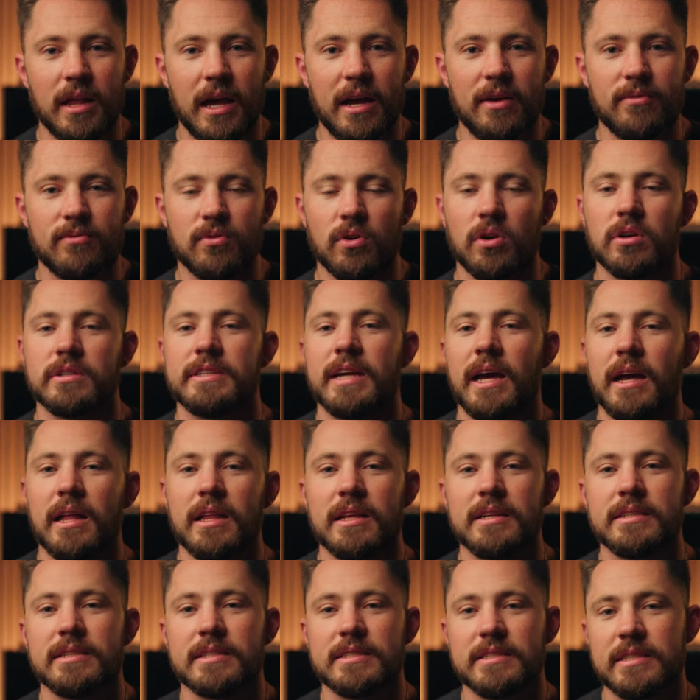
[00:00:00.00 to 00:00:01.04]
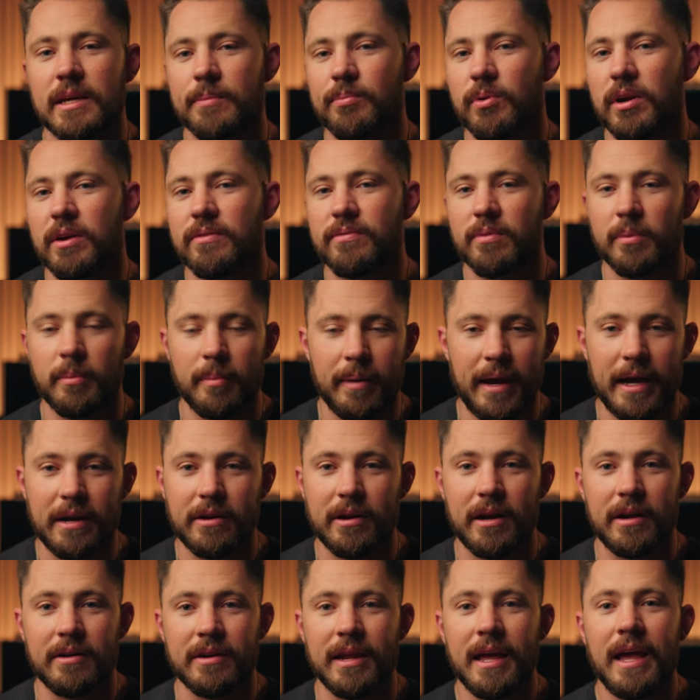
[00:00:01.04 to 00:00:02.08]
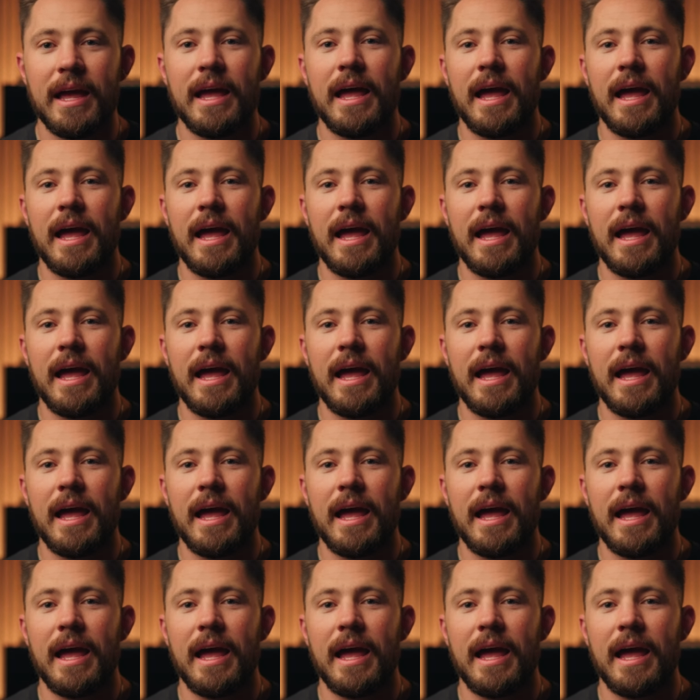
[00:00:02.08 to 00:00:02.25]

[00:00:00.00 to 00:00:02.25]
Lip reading: light for our talent to separate from the background.